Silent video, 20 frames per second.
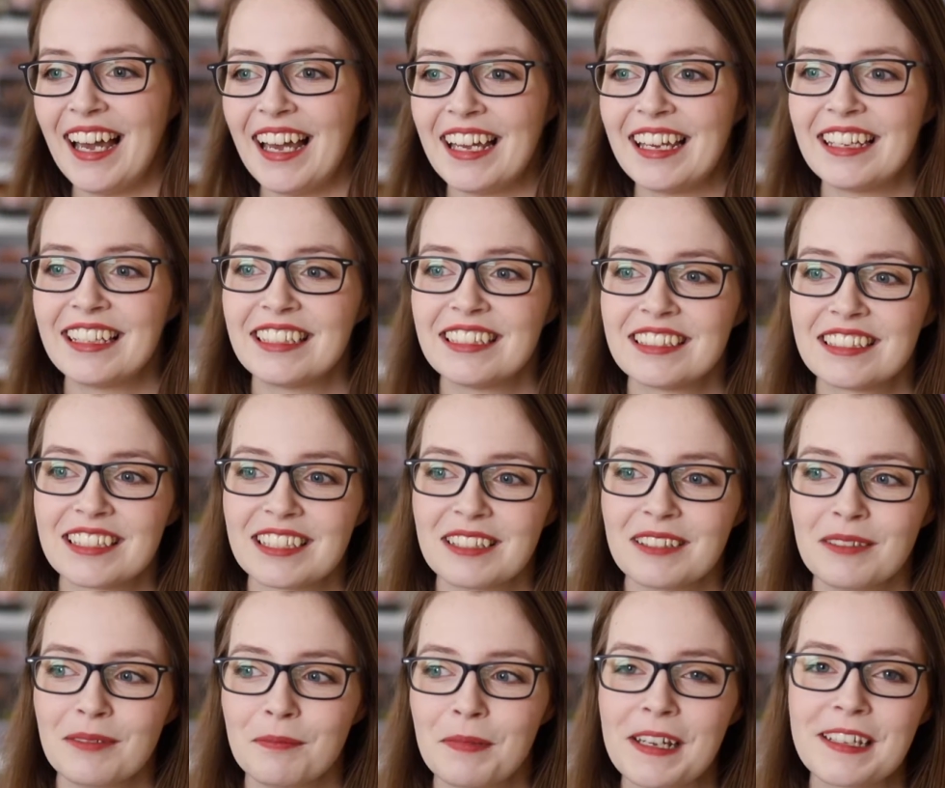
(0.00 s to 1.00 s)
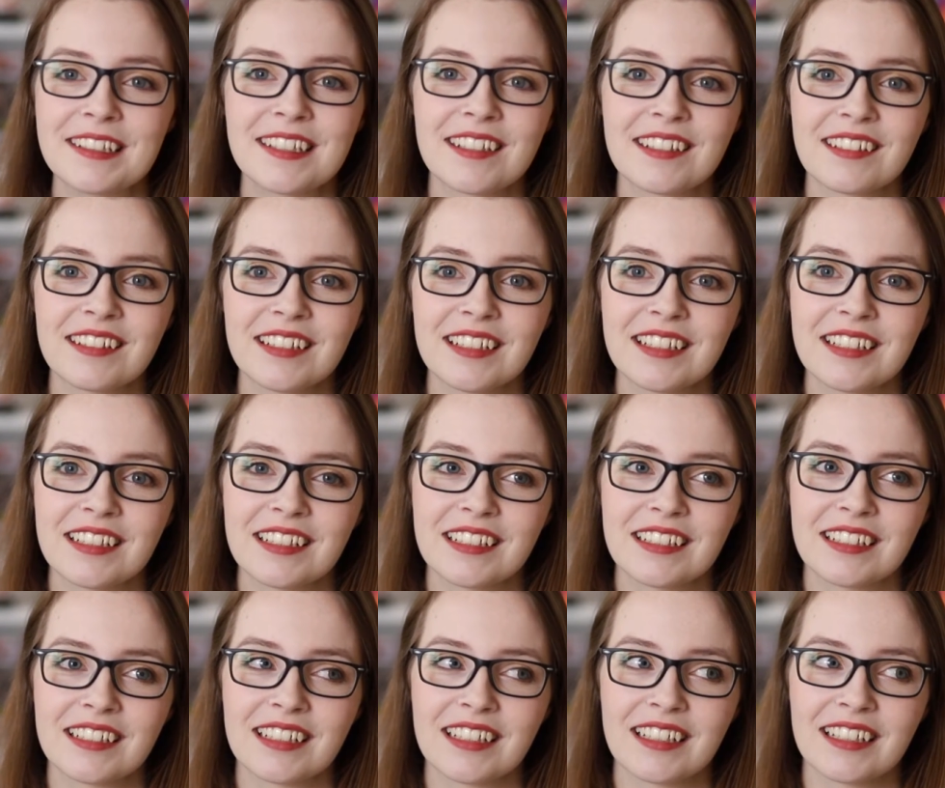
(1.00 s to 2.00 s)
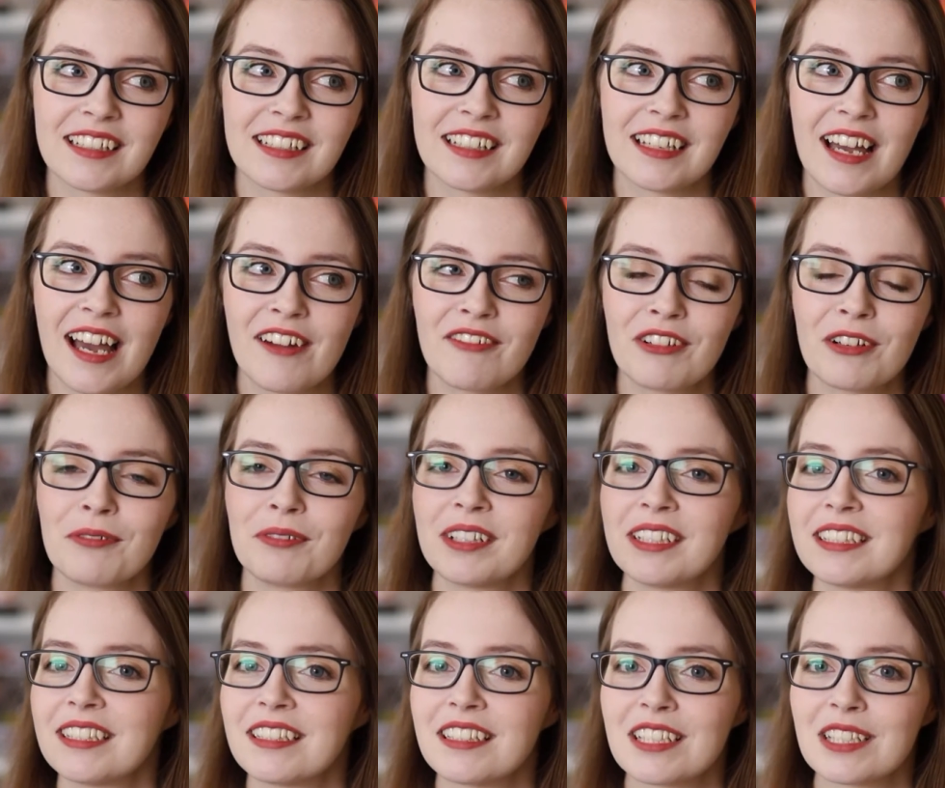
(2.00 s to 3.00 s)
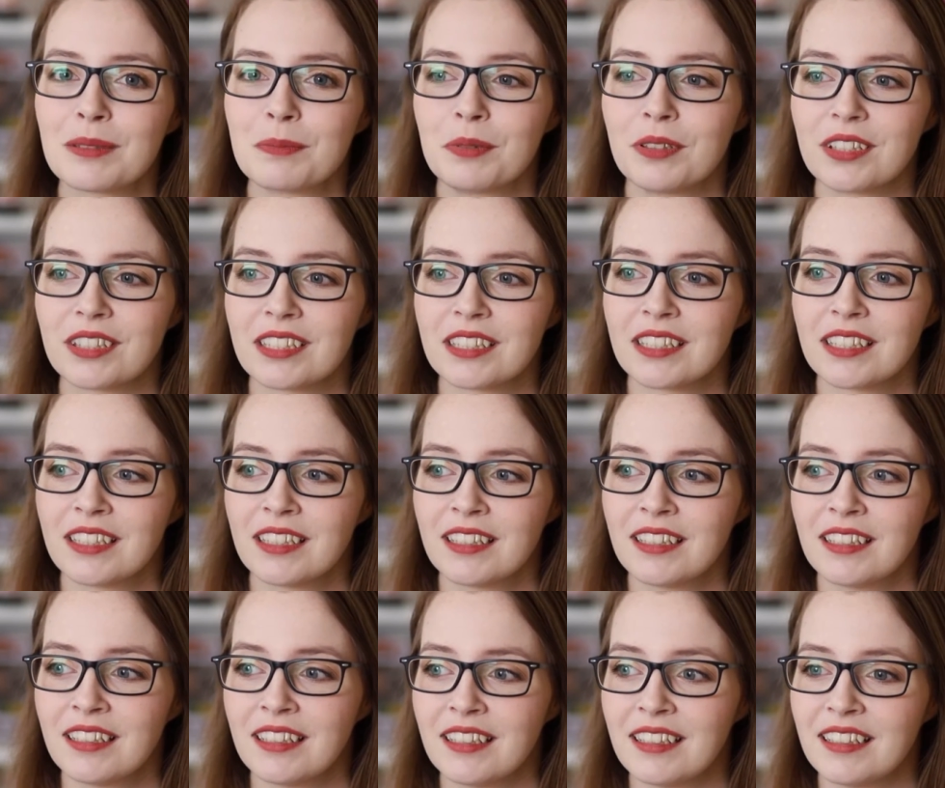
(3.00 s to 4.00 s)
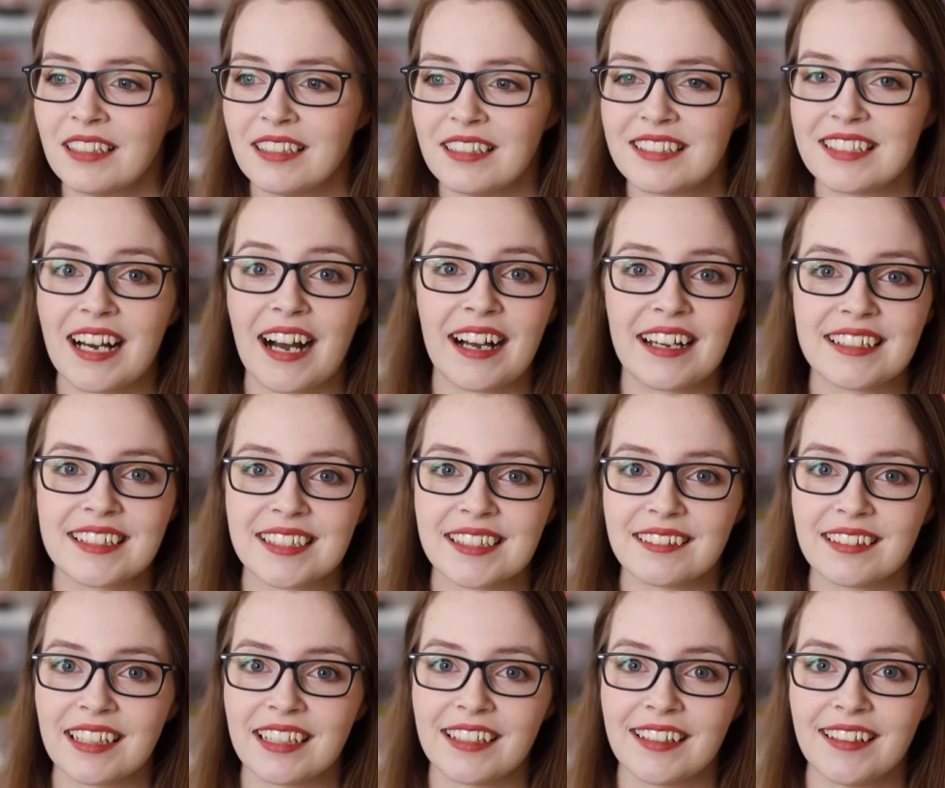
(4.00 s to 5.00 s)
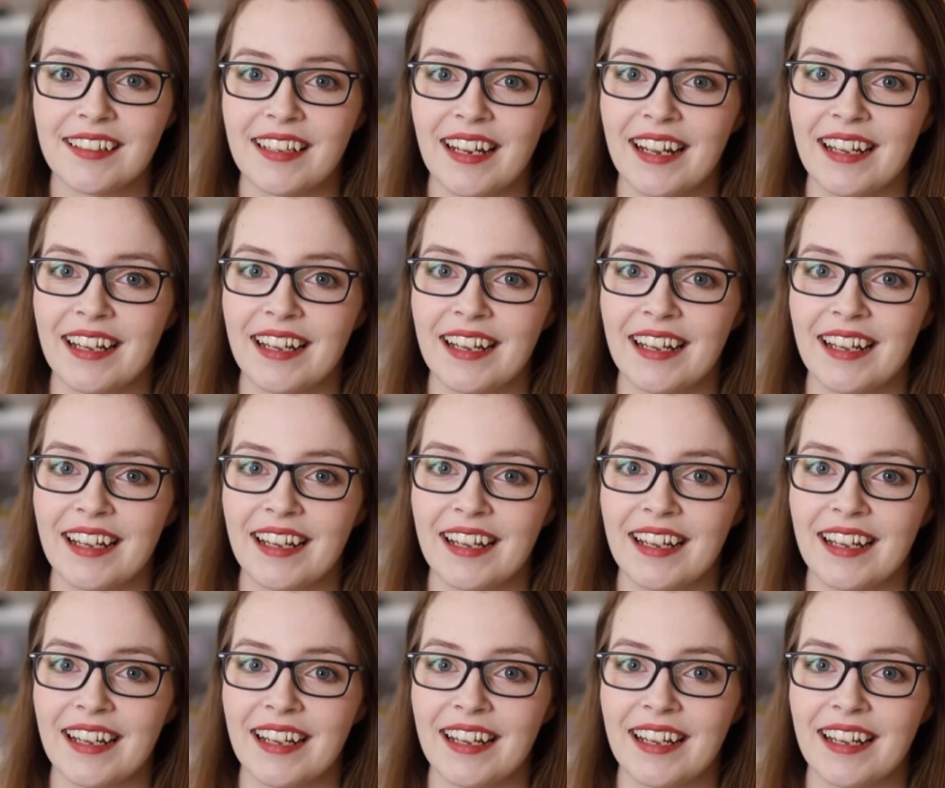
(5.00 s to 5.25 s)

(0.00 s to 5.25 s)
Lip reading: And basically, everyone in this book is isolated